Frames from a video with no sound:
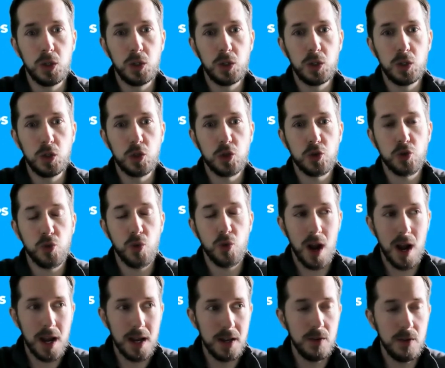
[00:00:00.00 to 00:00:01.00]

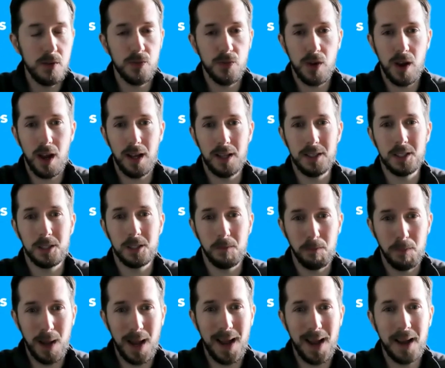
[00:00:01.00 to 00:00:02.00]
try to find some
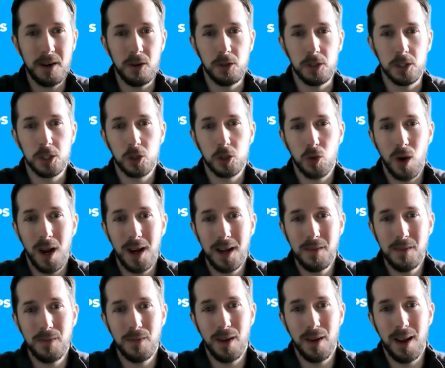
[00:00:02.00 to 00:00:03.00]
patterns, try to
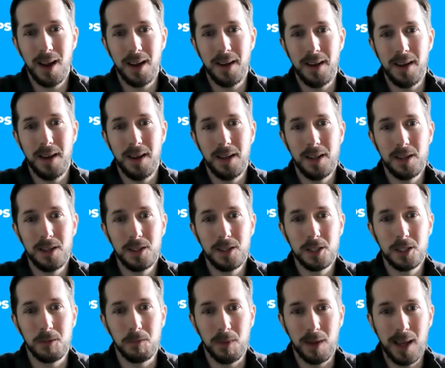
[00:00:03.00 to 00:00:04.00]
find
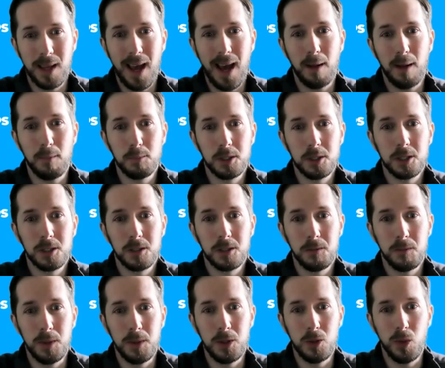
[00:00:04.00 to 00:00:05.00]
some gaps
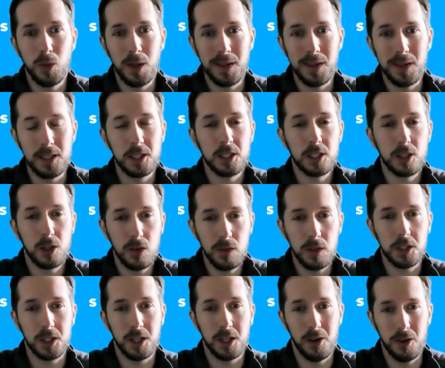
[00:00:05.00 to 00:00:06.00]
between these
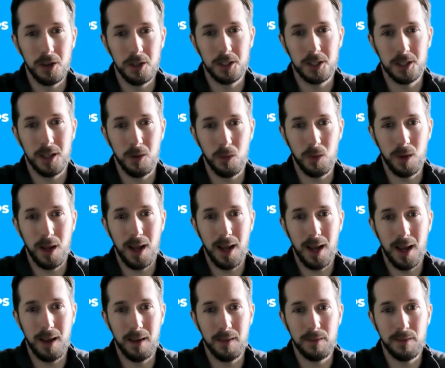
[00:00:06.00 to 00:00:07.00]
service areas that we
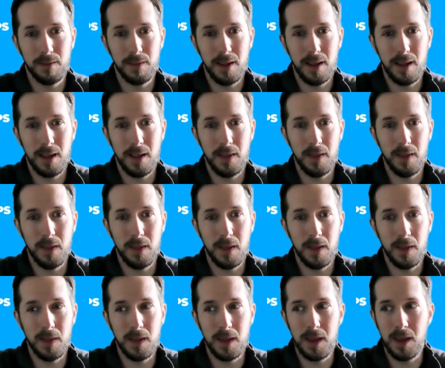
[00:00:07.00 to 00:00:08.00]
have and
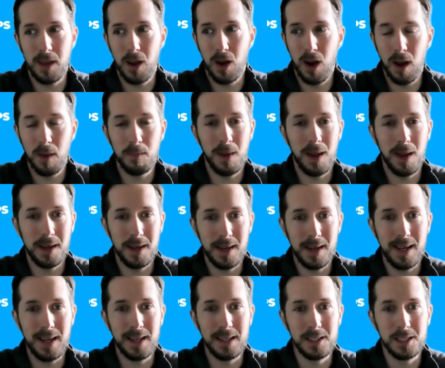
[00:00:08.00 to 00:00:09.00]
the unmet
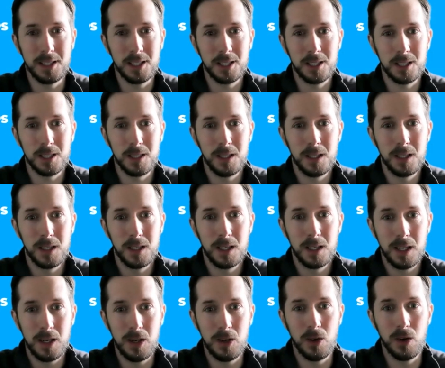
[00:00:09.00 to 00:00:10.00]
needs
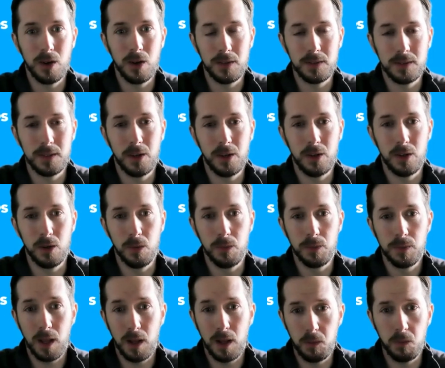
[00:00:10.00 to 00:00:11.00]
here in Ontario.
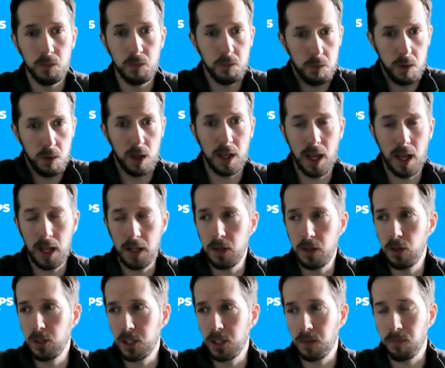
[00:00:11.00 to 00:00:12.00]
And again,
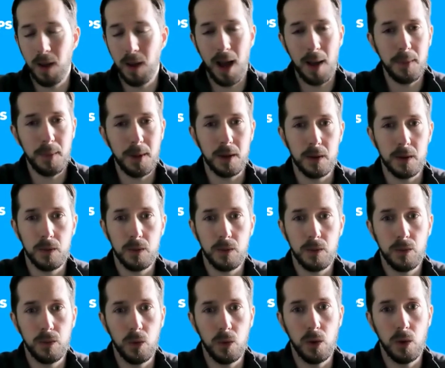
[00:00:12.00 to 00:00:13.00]
using mapping
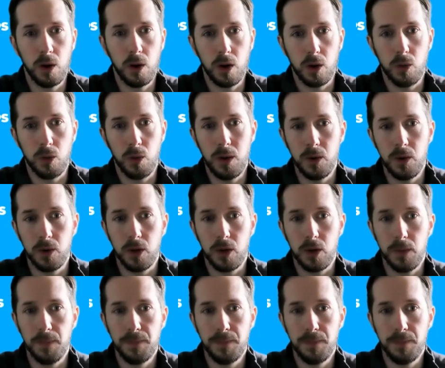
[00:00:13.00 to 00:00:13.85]
for a greater good.